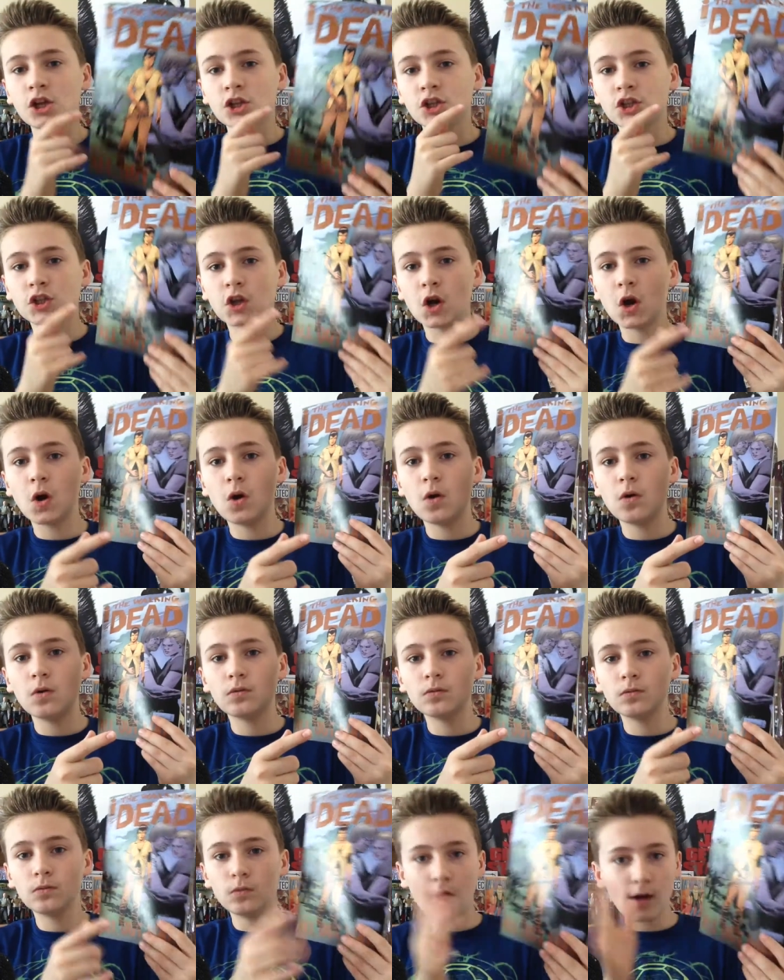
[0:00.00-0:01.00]

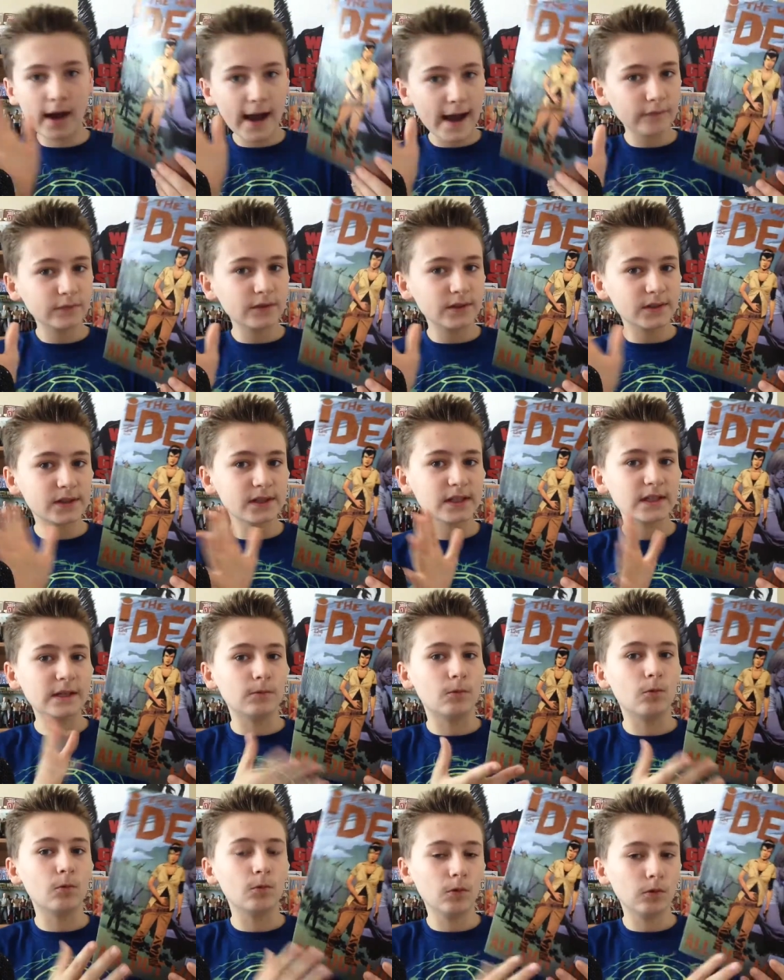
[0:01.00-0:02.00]
So, we'll have to
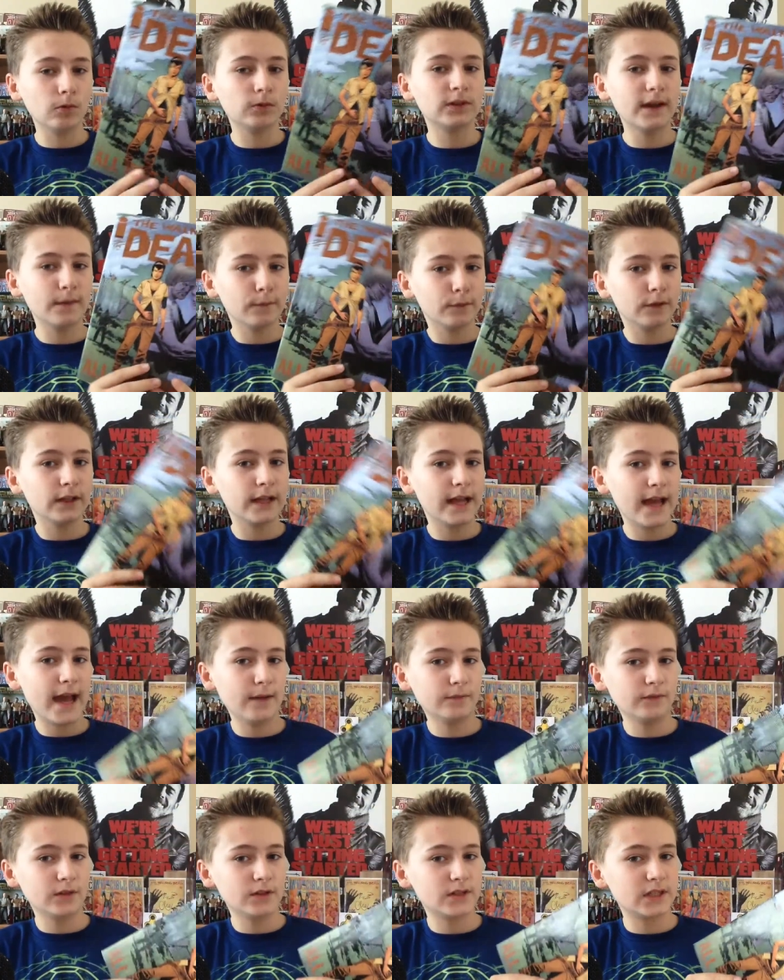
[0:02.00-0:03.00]
see. We'll definitely
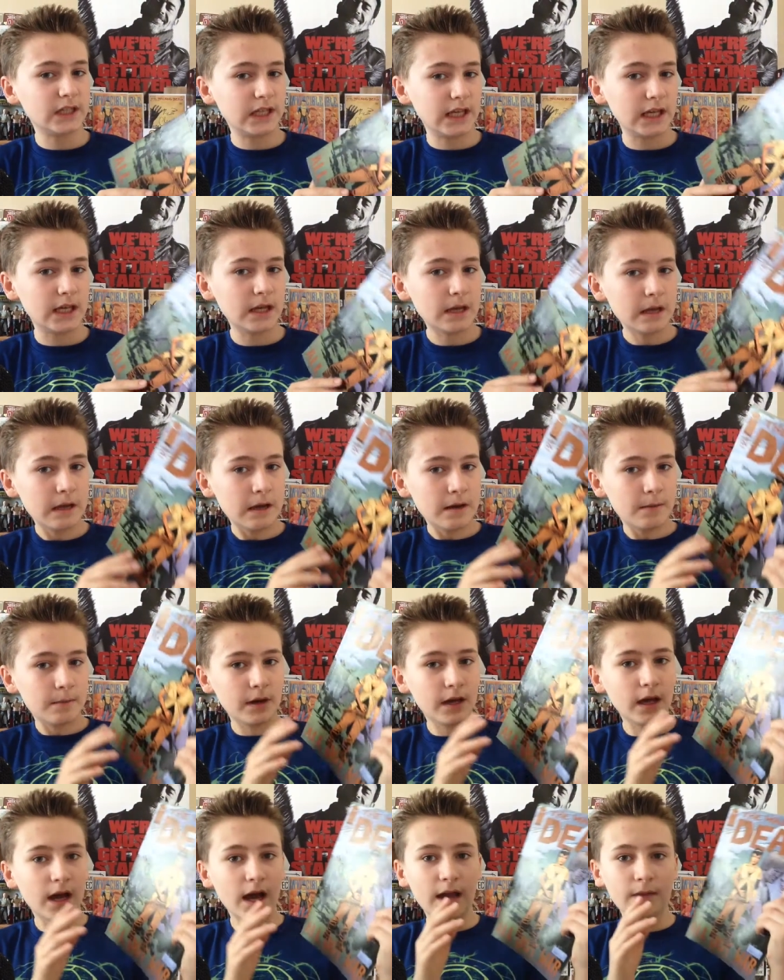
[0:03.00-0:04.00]
have to see,
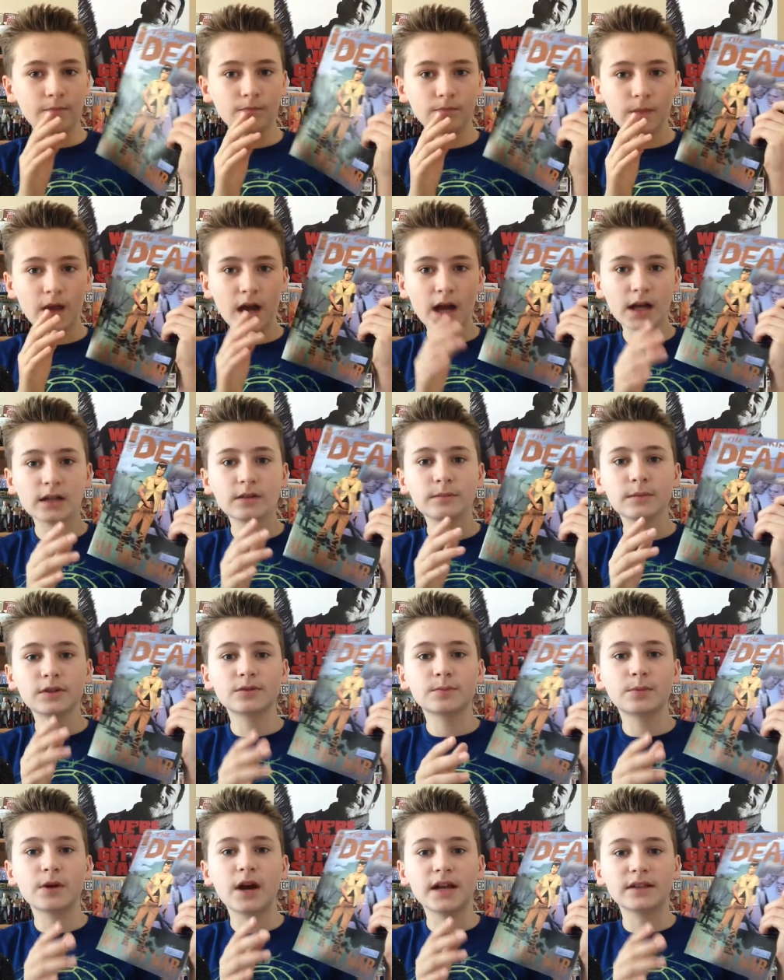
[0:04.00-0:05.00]
but I'm not going to be
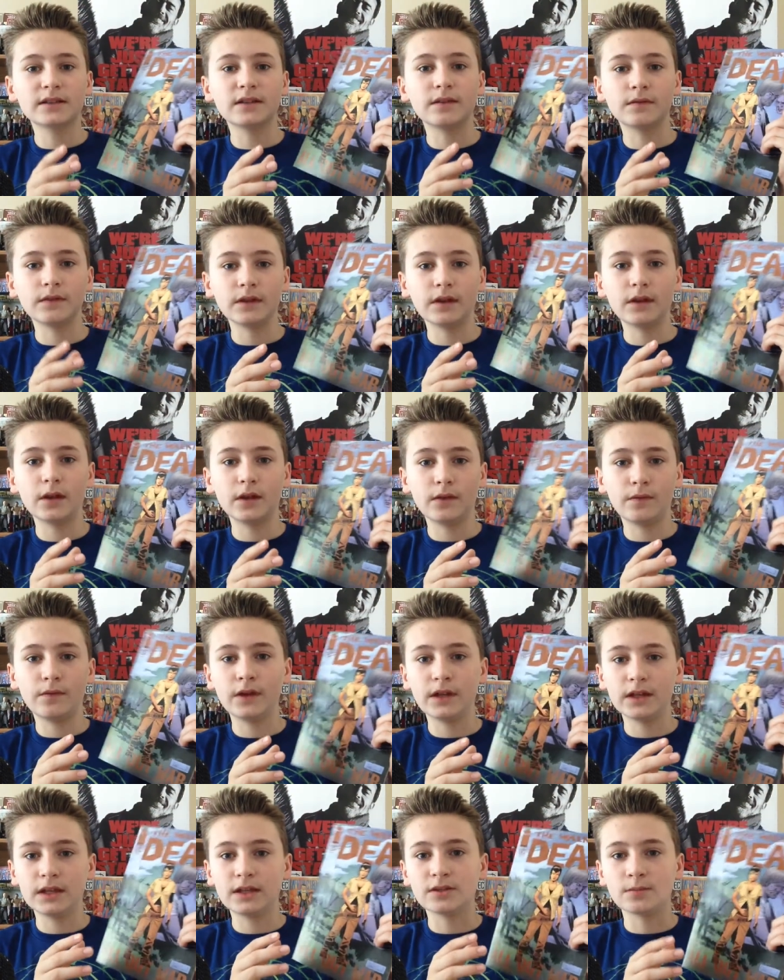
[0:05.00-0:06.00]
surprised if
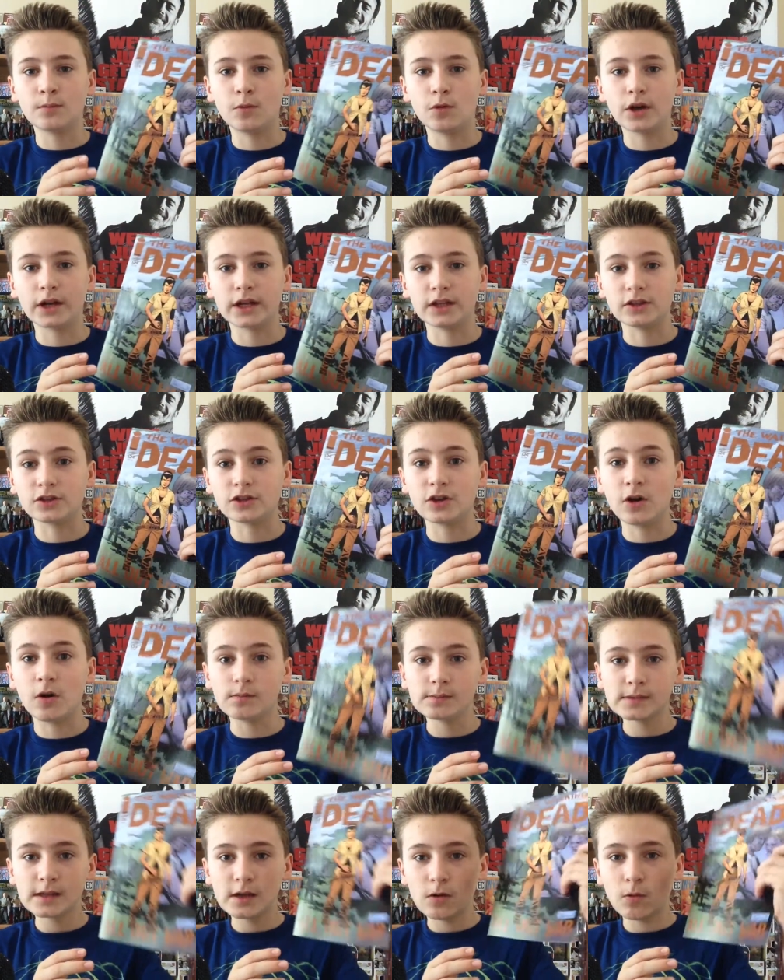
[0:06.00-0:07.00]
it is Morgan.
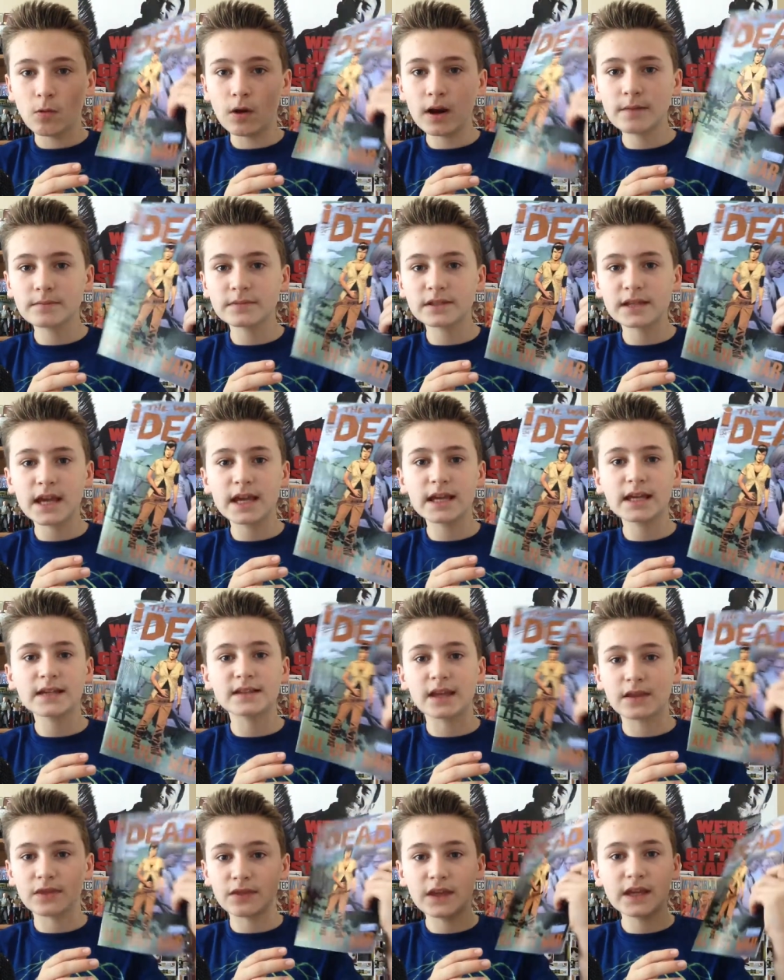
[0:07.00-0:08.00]
So, what I'm saying
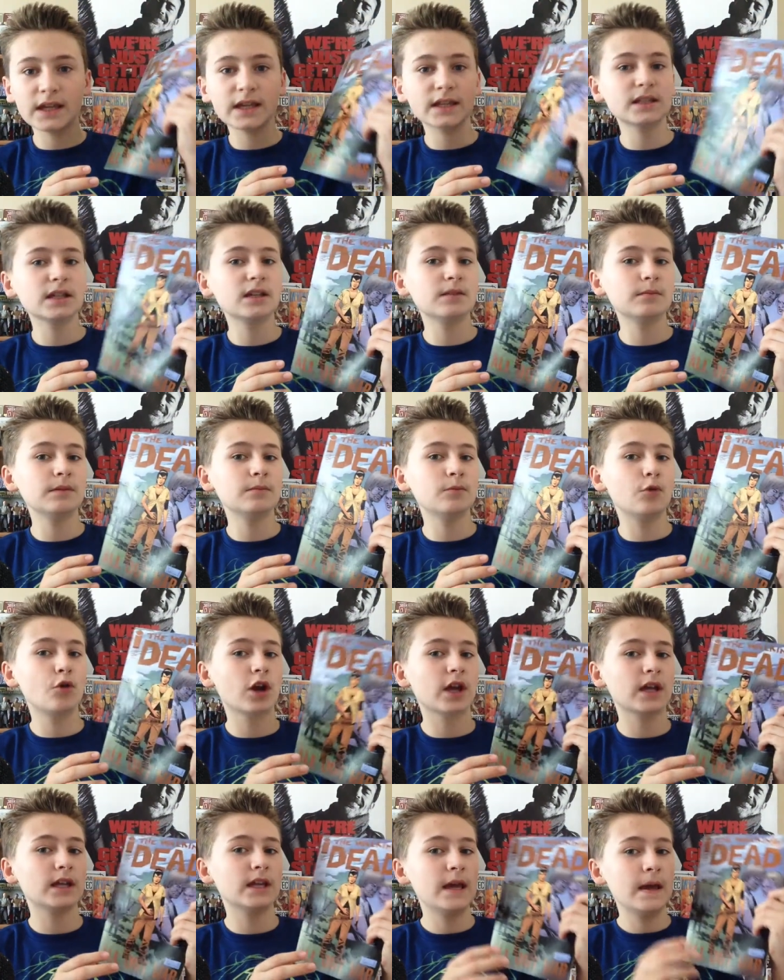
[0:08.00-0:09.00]
is I think it's going to be
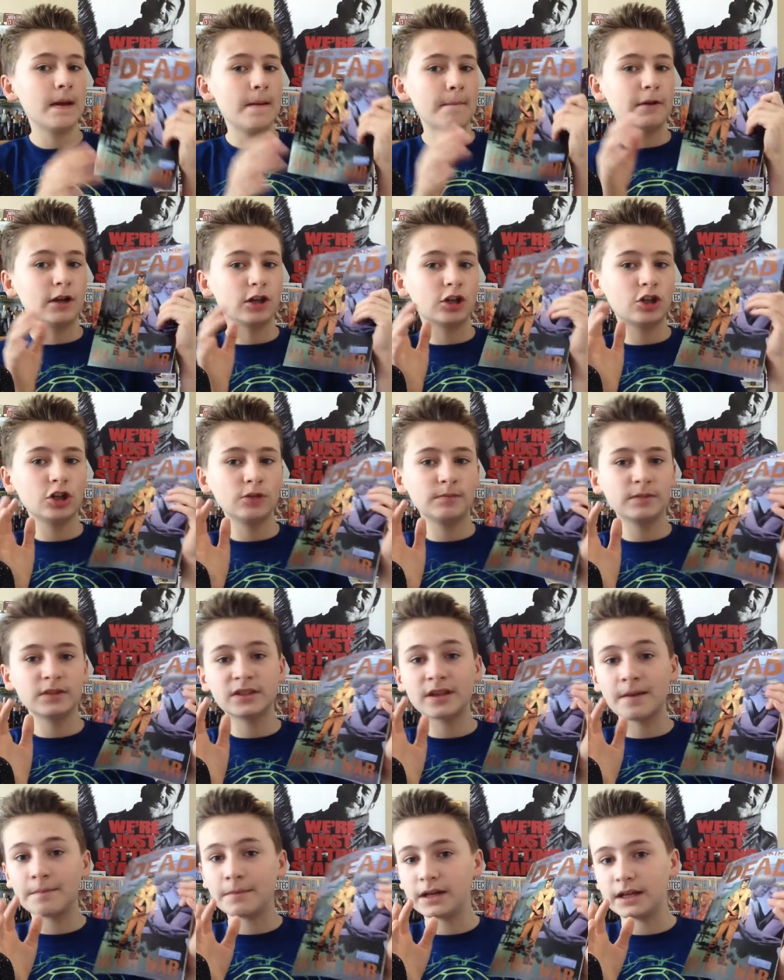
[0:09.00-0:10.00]
Morgan, but it could be
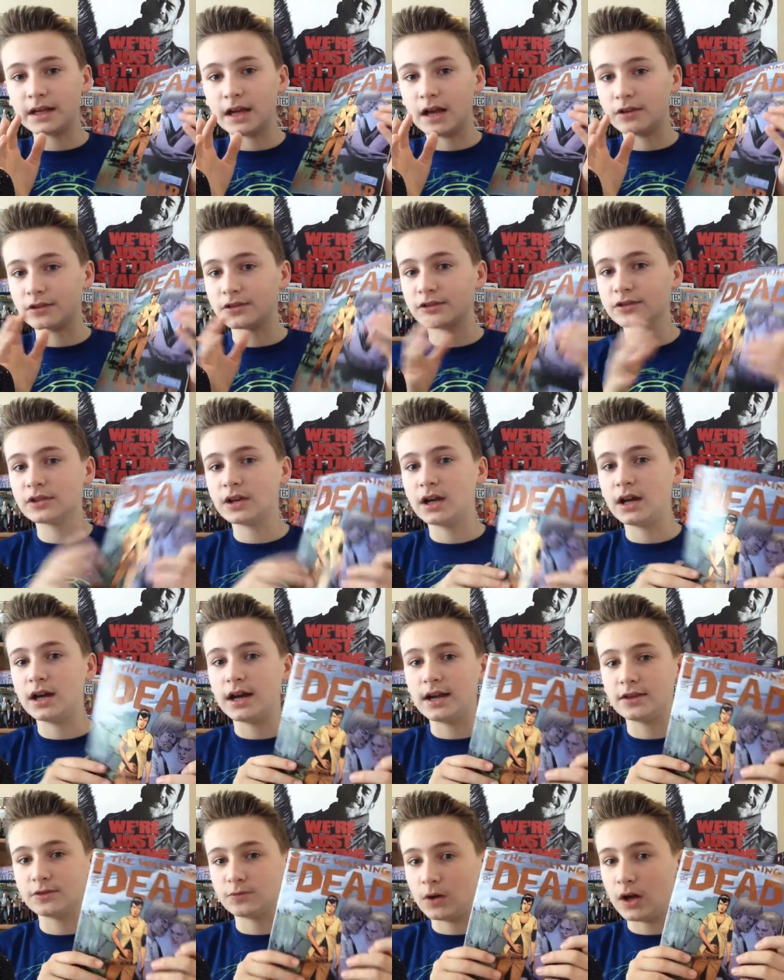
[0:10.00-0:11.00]
somebody else
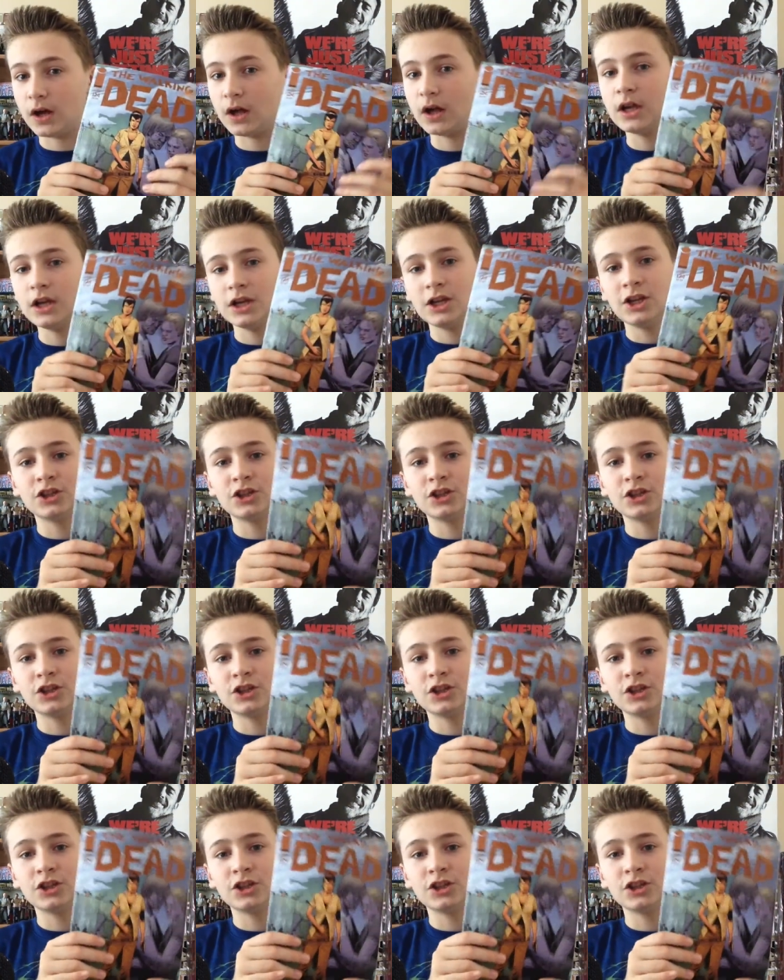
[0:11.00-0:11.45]
as well.